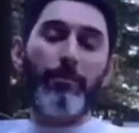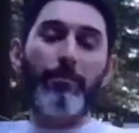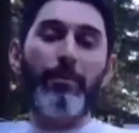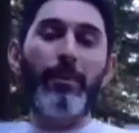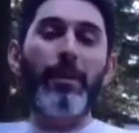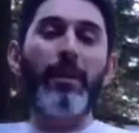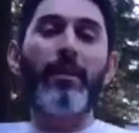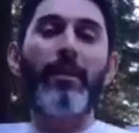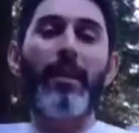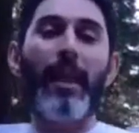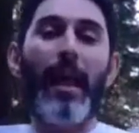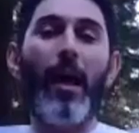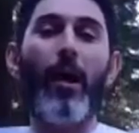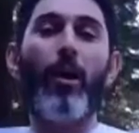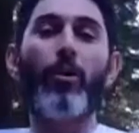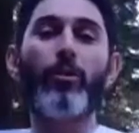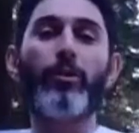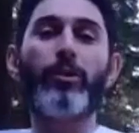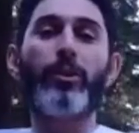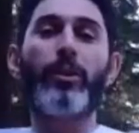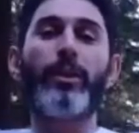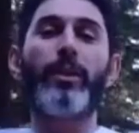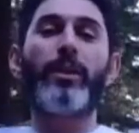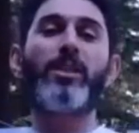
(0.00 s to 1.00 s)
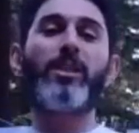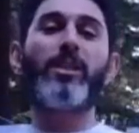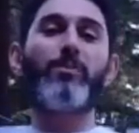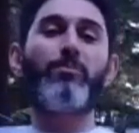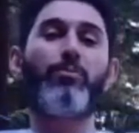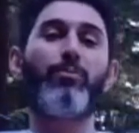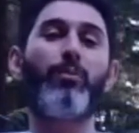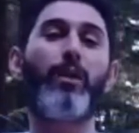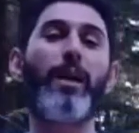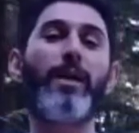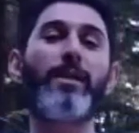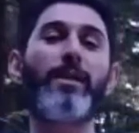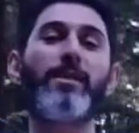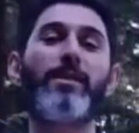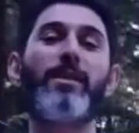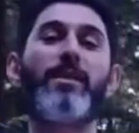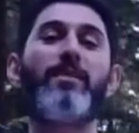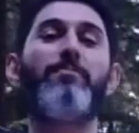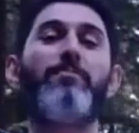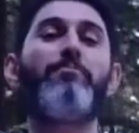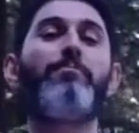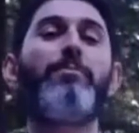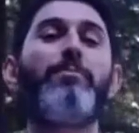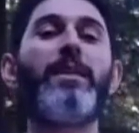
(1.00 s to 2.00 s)
be allowed to express
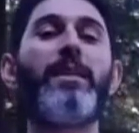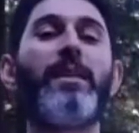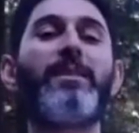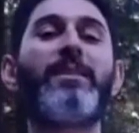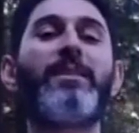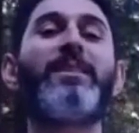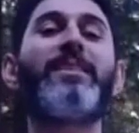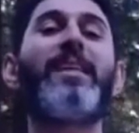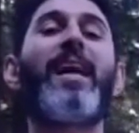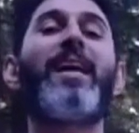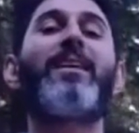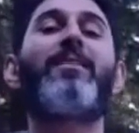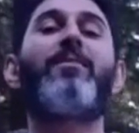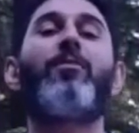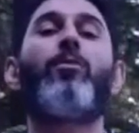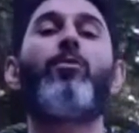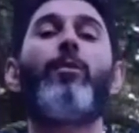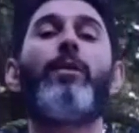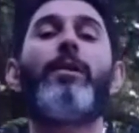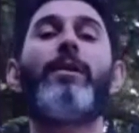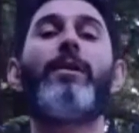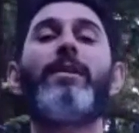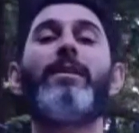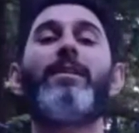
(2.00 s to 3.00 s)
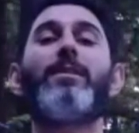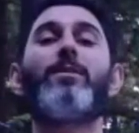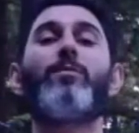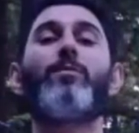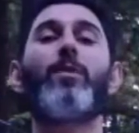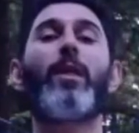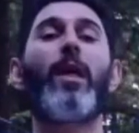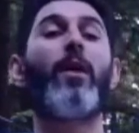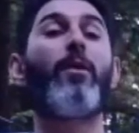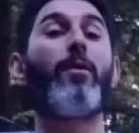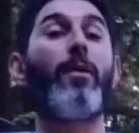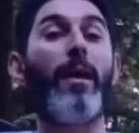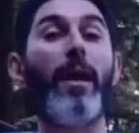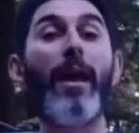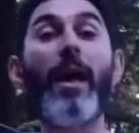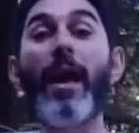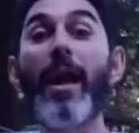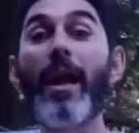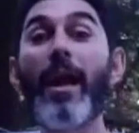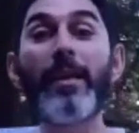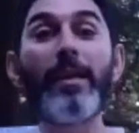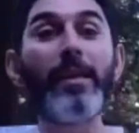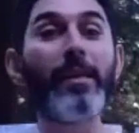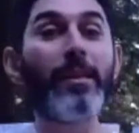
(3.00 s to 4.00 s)
and be exactly the way it is without
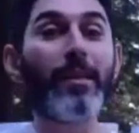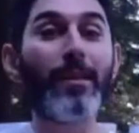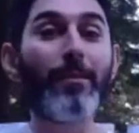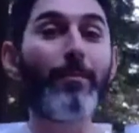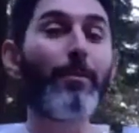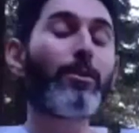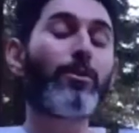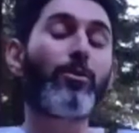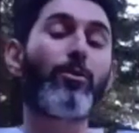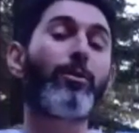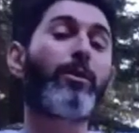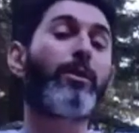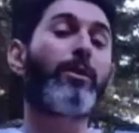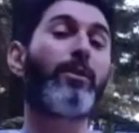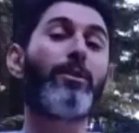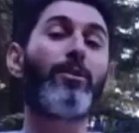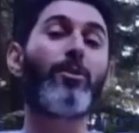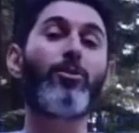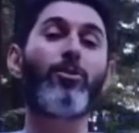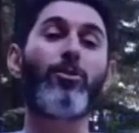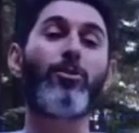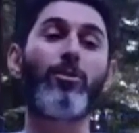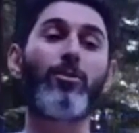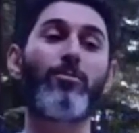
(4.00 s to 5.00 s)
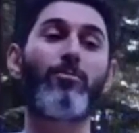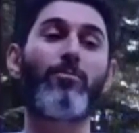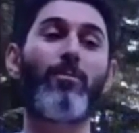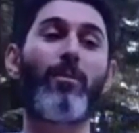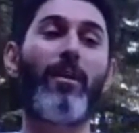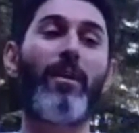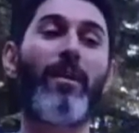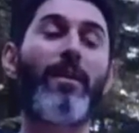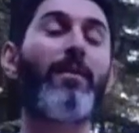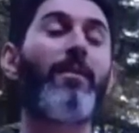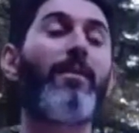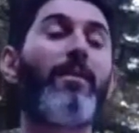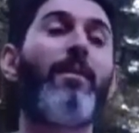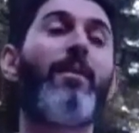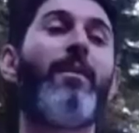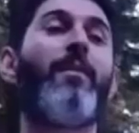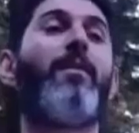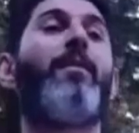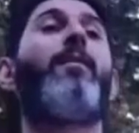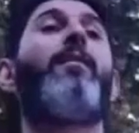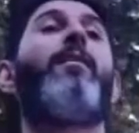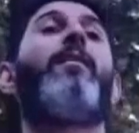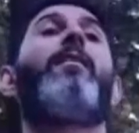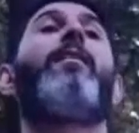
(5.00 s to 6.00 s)
any limits or conditions, right?
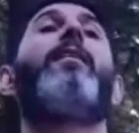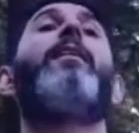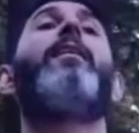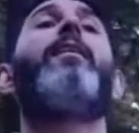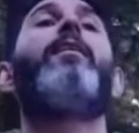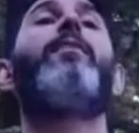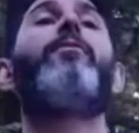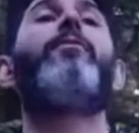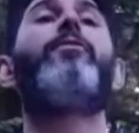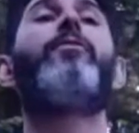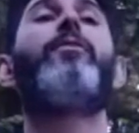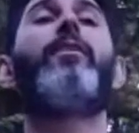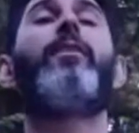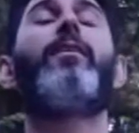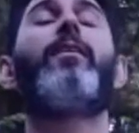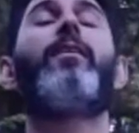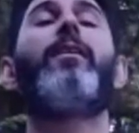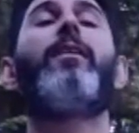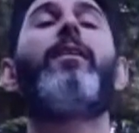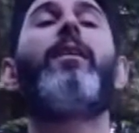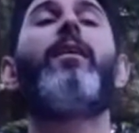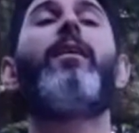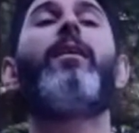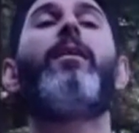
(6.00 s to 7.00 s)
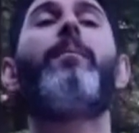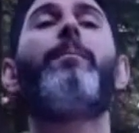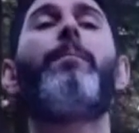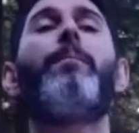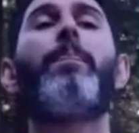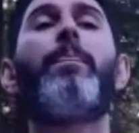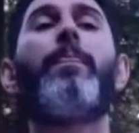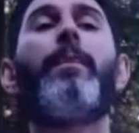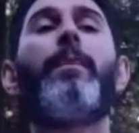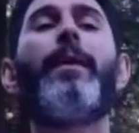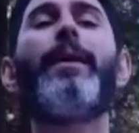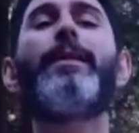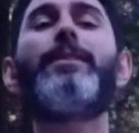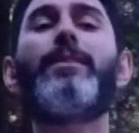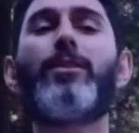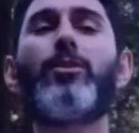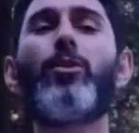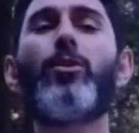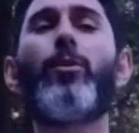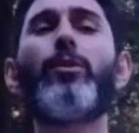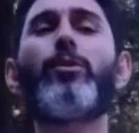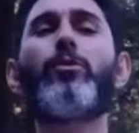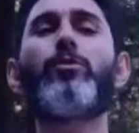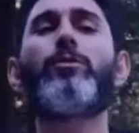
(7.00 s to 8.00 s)
And it's
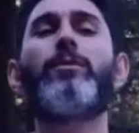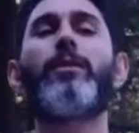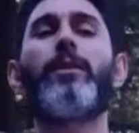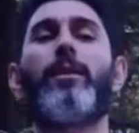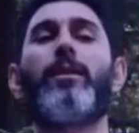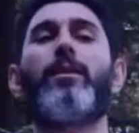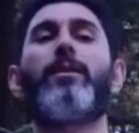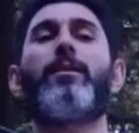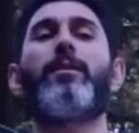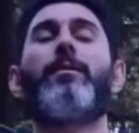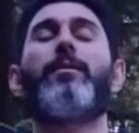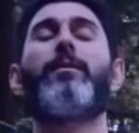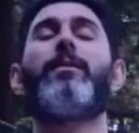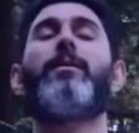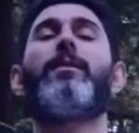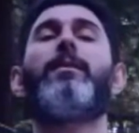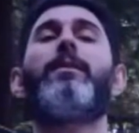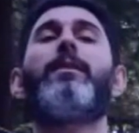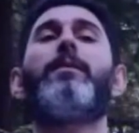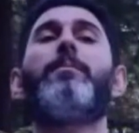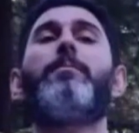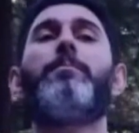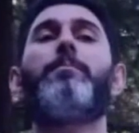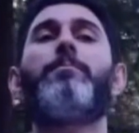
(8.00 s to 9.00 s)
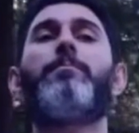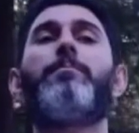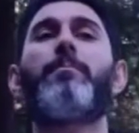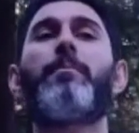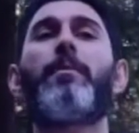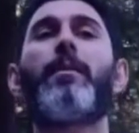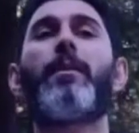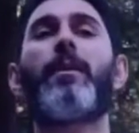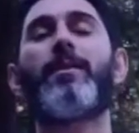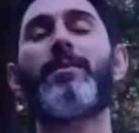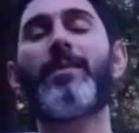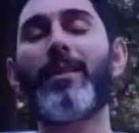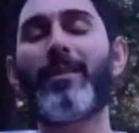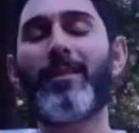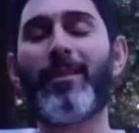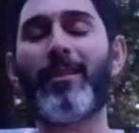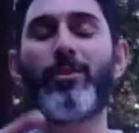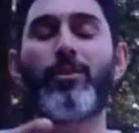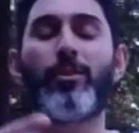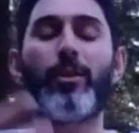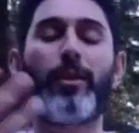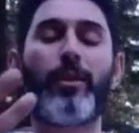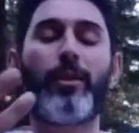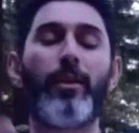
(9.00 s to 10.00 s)
so interesting, because I
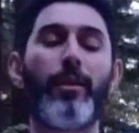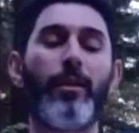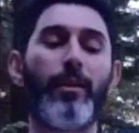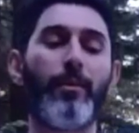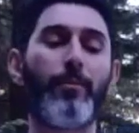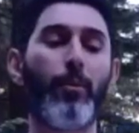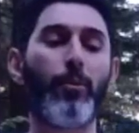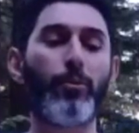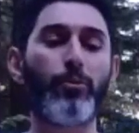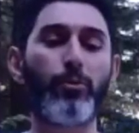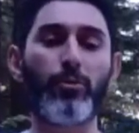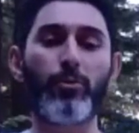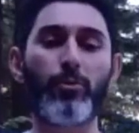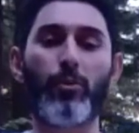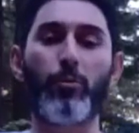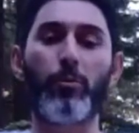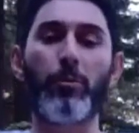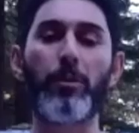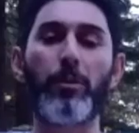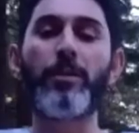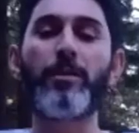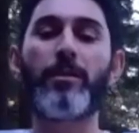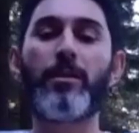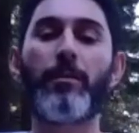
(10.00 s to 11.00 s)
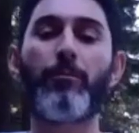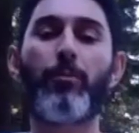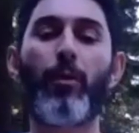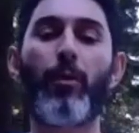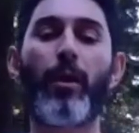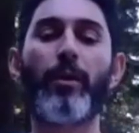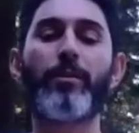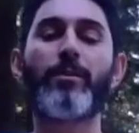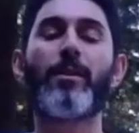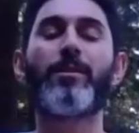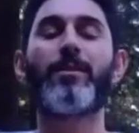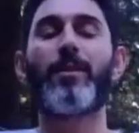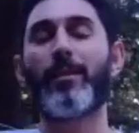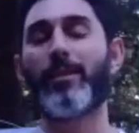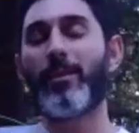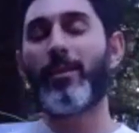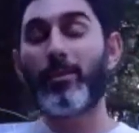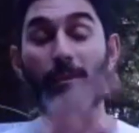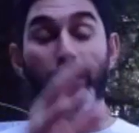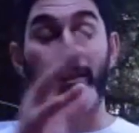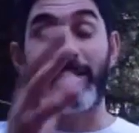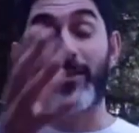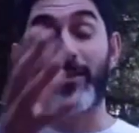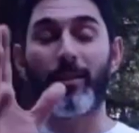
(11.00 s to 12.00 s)
teach like an emotional releasing process. I
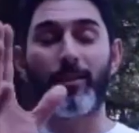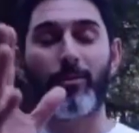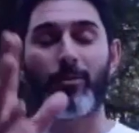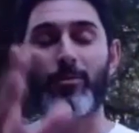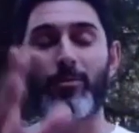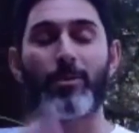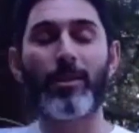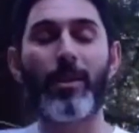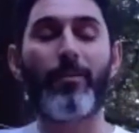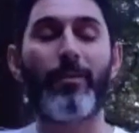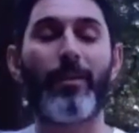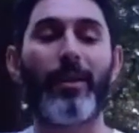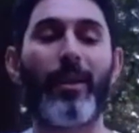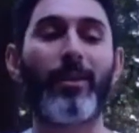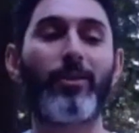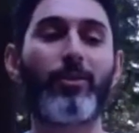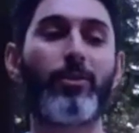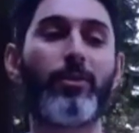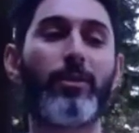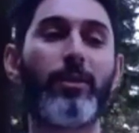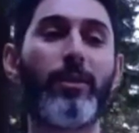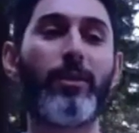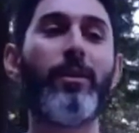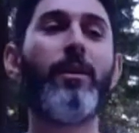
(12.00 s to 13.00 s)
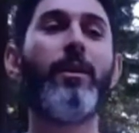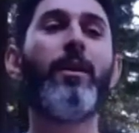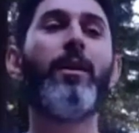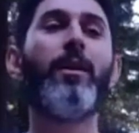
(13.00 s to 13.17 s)
teach like 6 or 7 actually,